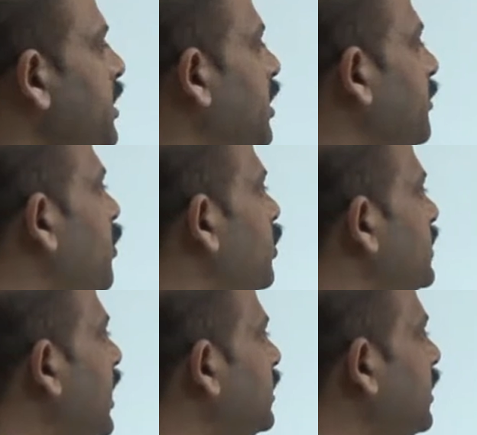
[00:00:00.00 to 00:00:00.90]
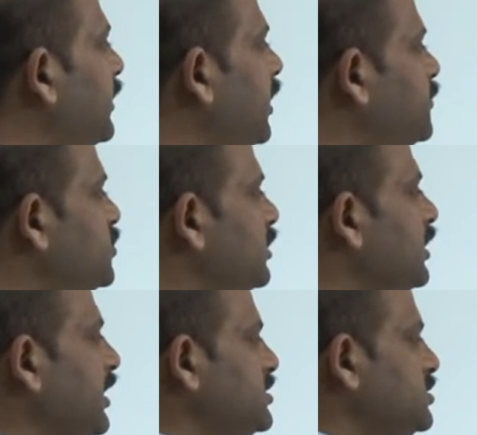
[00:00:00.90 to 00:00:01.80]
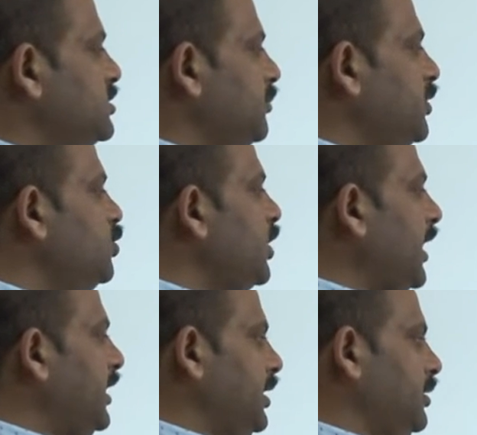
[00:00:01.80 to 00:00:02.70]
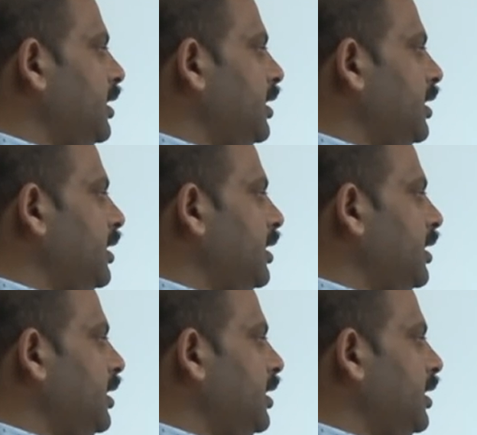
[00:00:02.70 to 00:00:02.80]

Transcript: take about that adoption as Wi